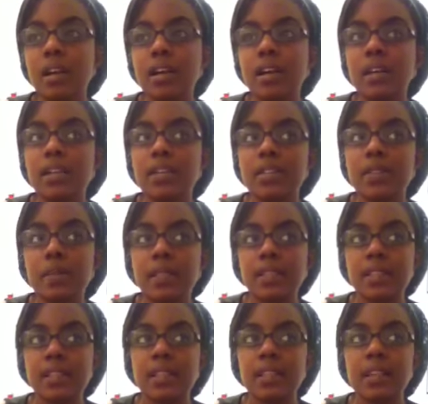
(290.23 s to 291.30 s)
It is
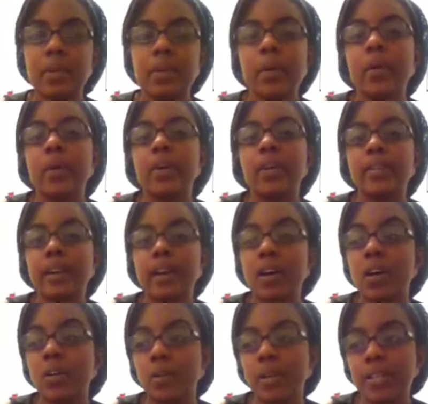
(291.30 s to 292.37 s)
basically a recording that
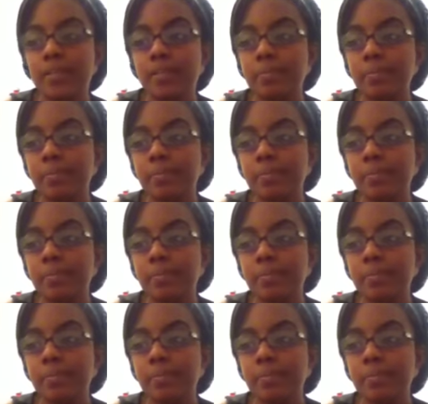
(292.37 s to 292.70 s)
Conrad,